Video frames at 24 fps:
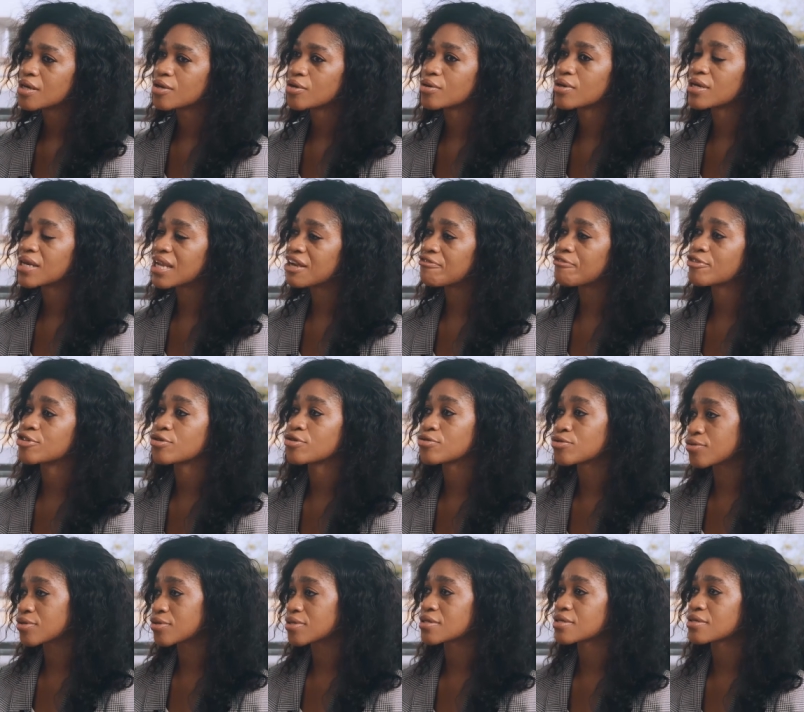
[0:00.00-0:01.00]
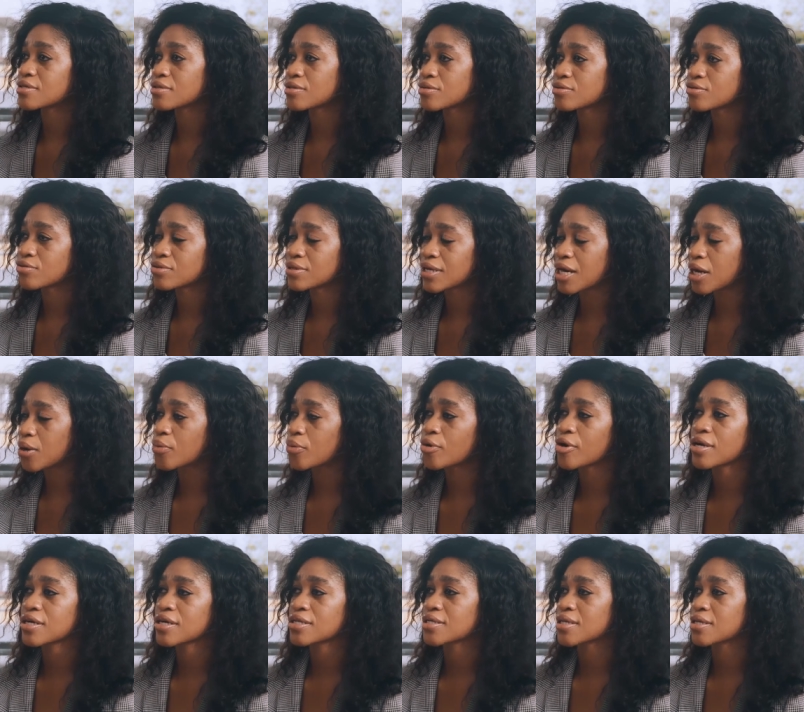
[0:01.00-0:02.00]
leverage on those
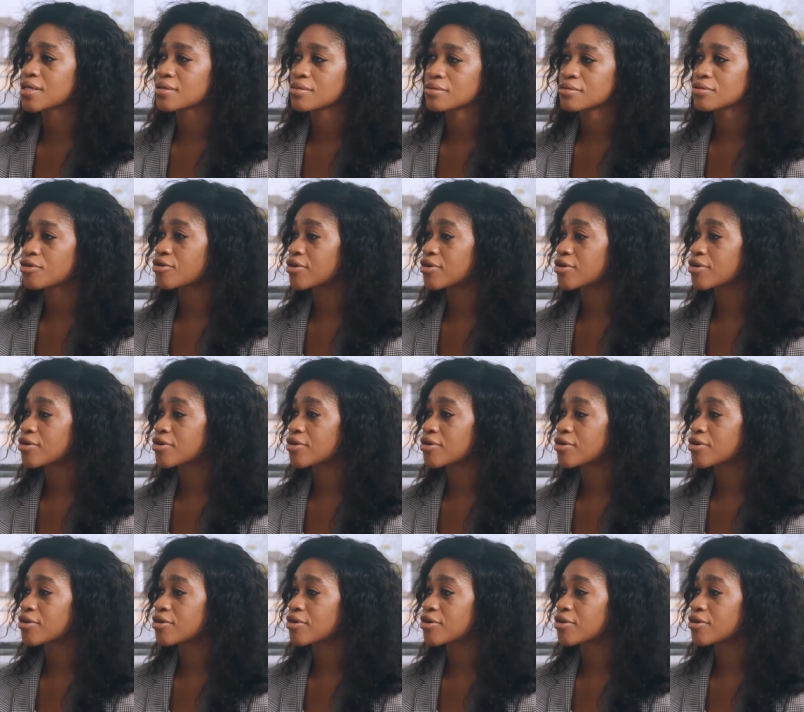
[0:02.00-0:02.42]
networks and